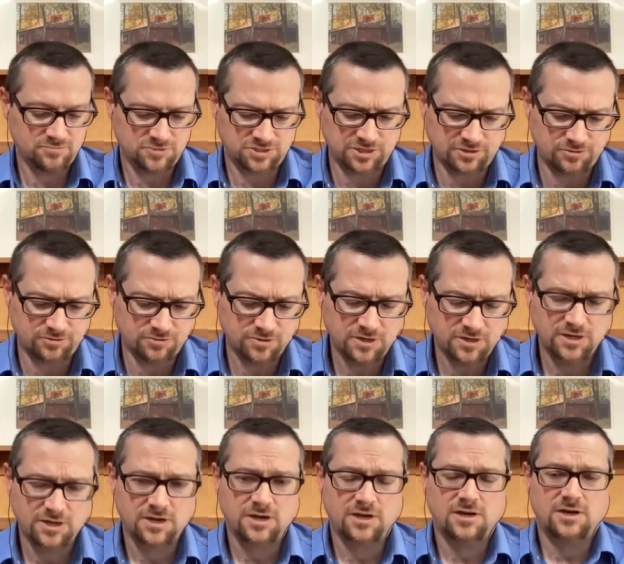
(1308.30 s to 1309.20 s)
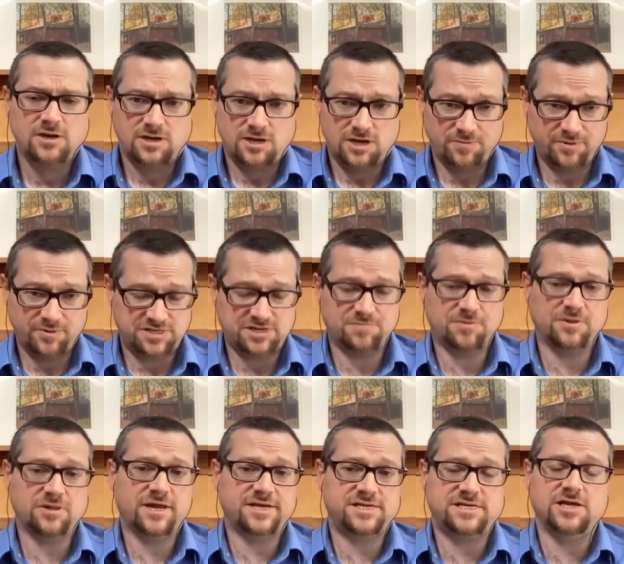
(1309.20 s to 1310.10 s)
So, I mean,
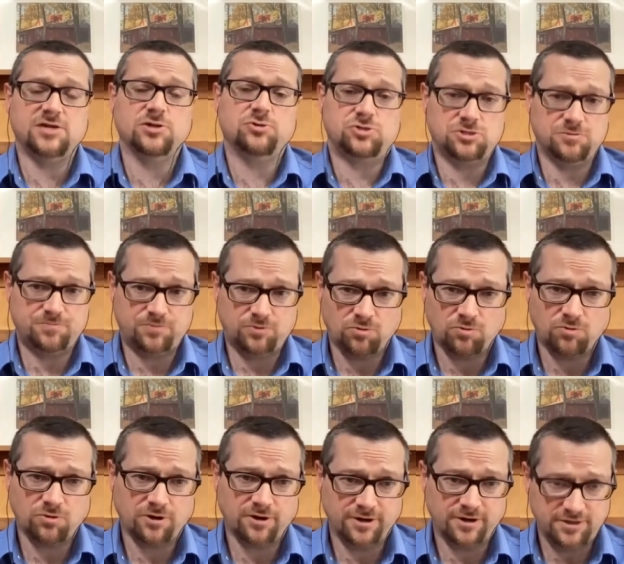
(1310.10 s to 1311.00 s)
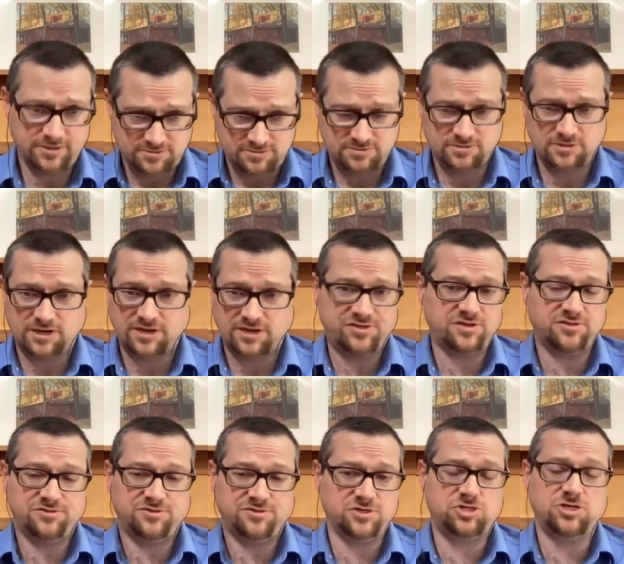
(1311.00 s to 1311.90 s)
something like seller support, I
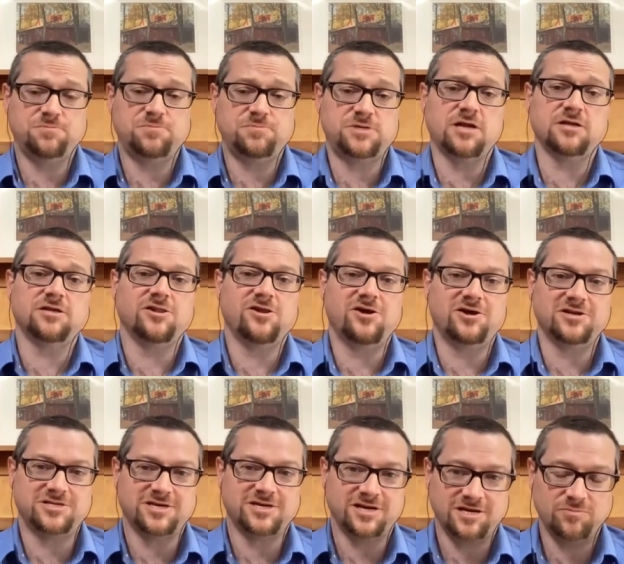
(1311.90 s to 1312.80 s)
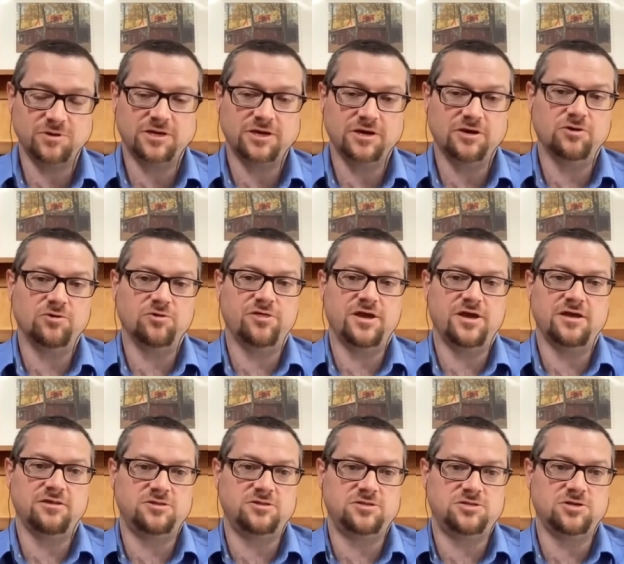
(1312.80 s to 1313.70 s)
think the ship sailed a long time ago.
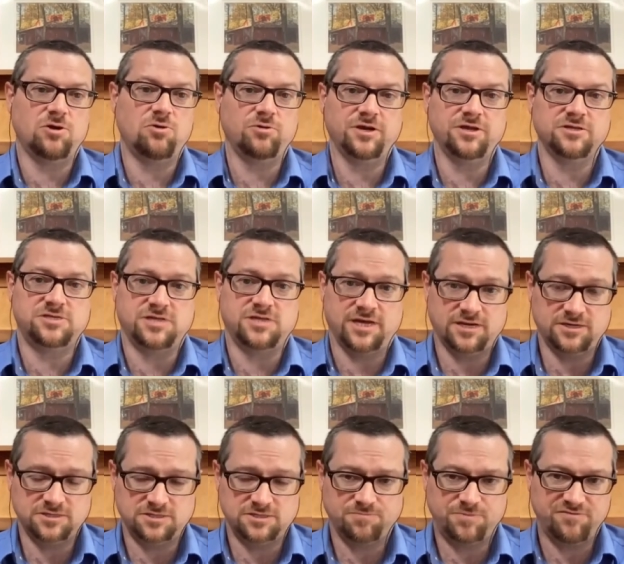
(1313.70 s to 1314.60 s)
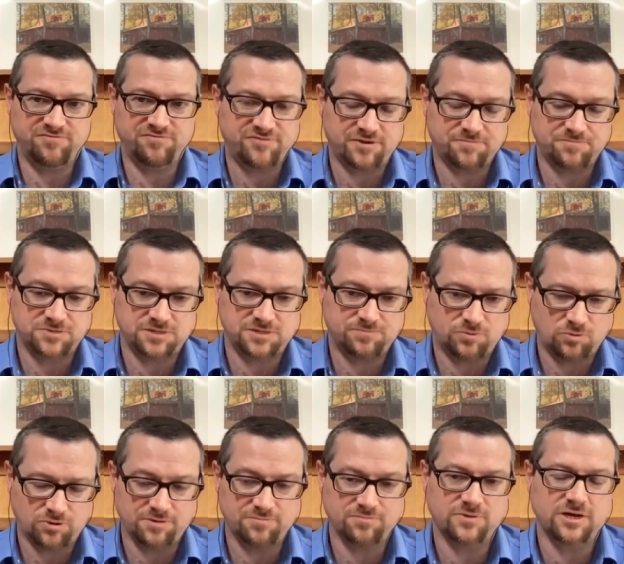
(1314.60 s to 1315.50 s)
They don't intend to beef up
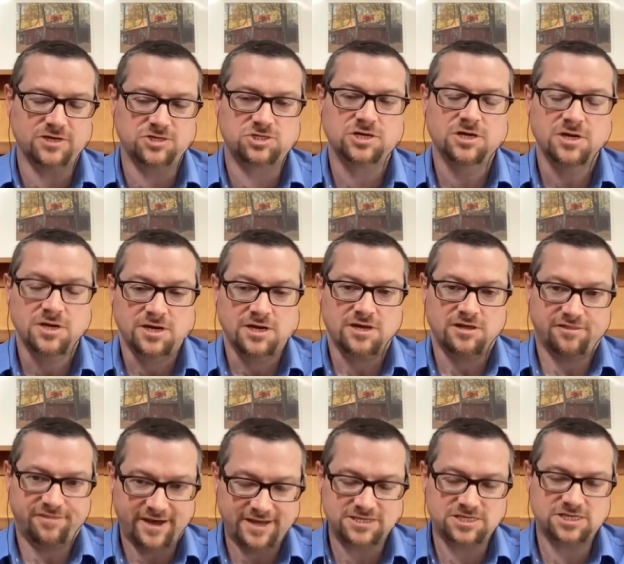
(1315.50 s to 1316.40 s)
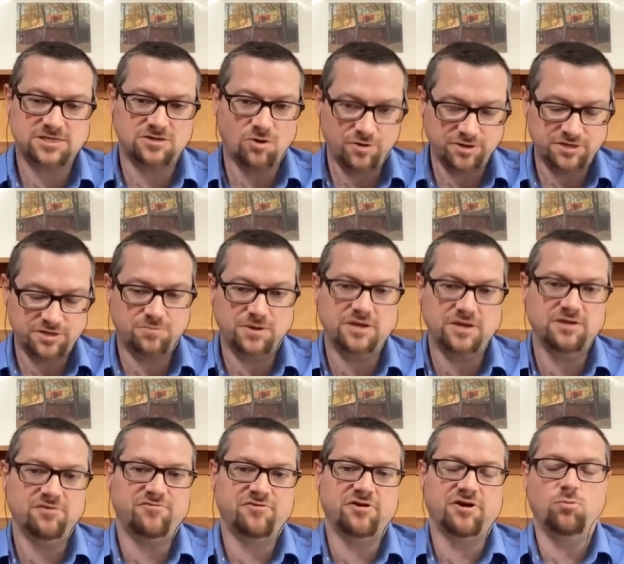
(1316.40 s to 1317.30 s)
support much. That's going to be
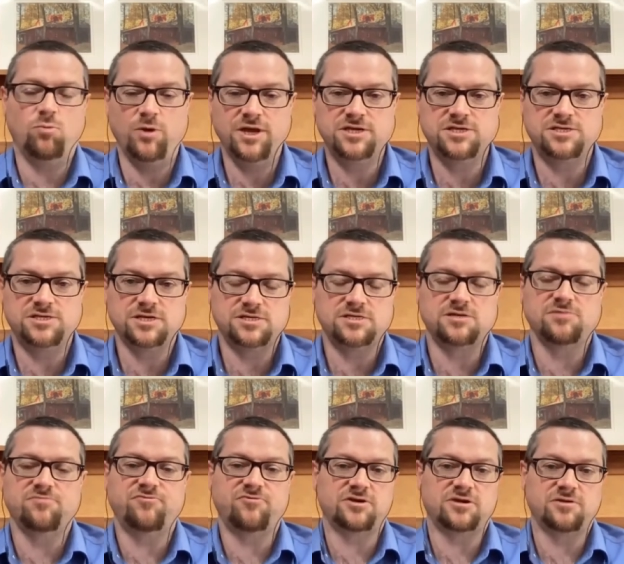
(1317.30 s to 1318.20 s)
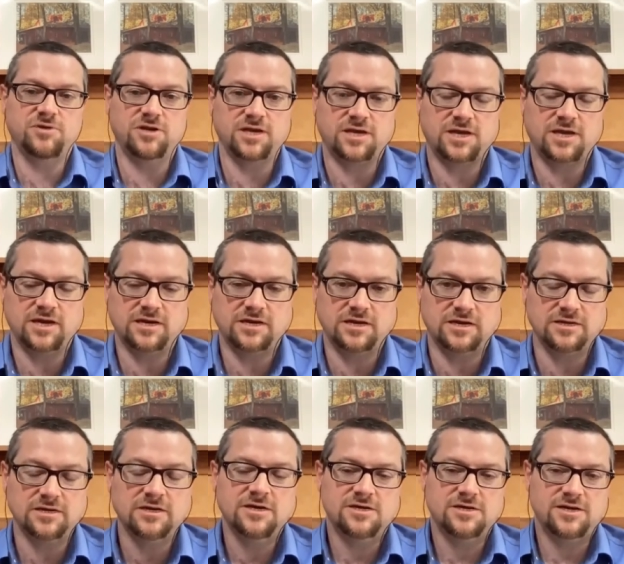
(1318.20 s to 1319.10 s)
a very weak system for
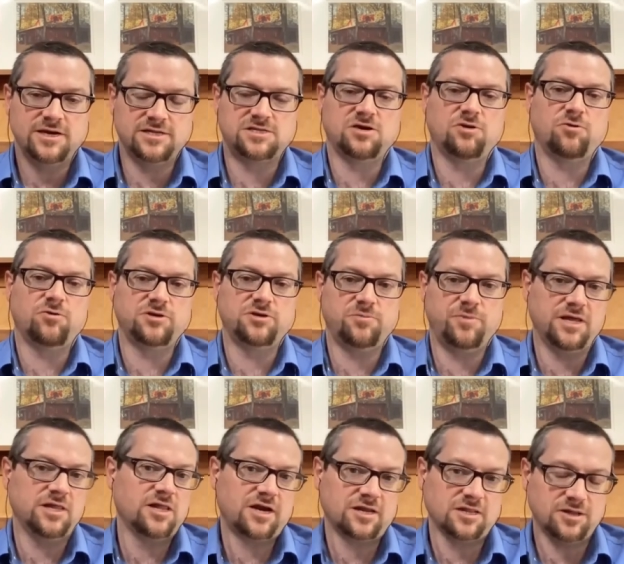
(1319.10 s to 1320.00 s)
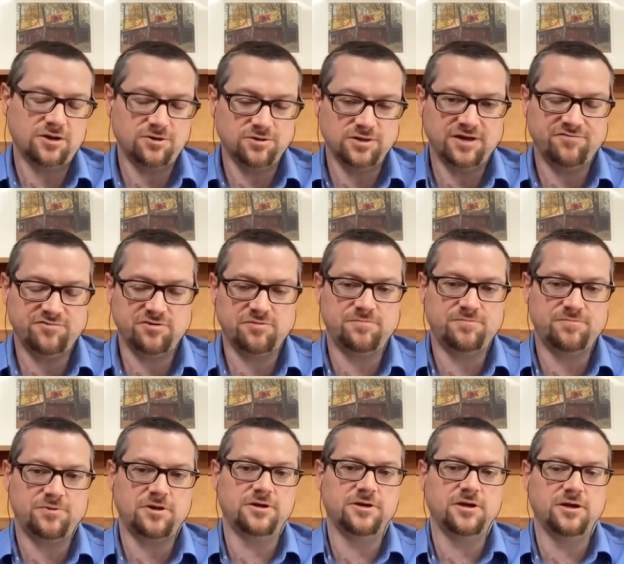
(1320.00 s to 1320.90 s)
communicating. It's going to be a lot of low level
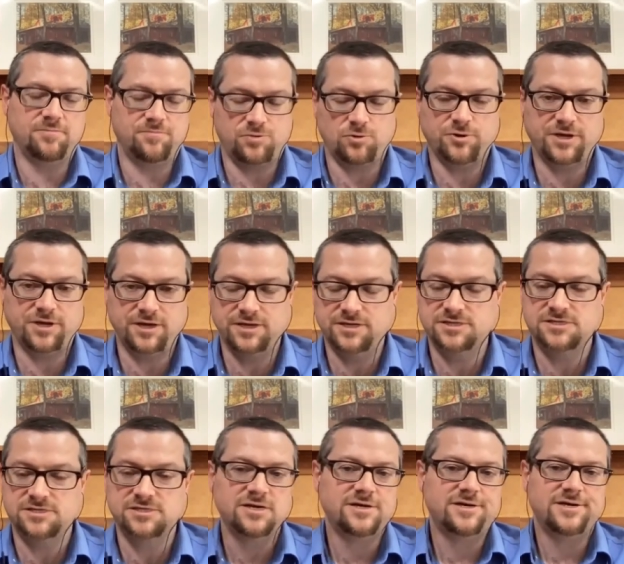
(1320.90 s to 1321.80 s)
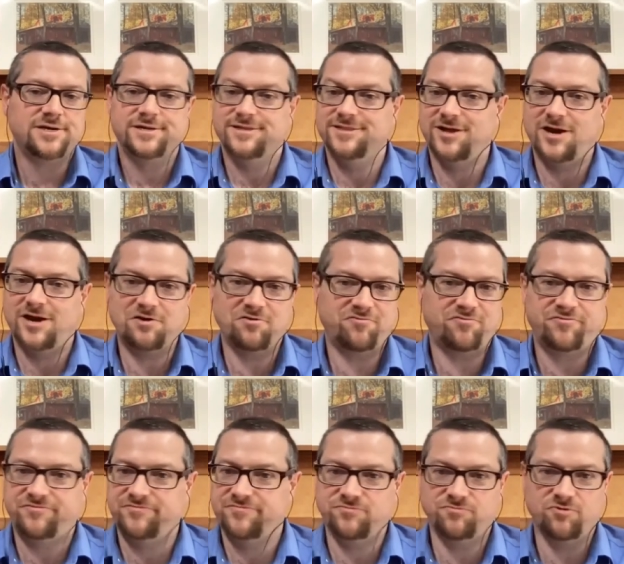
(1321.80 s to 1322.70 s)
employ- employees, a lot of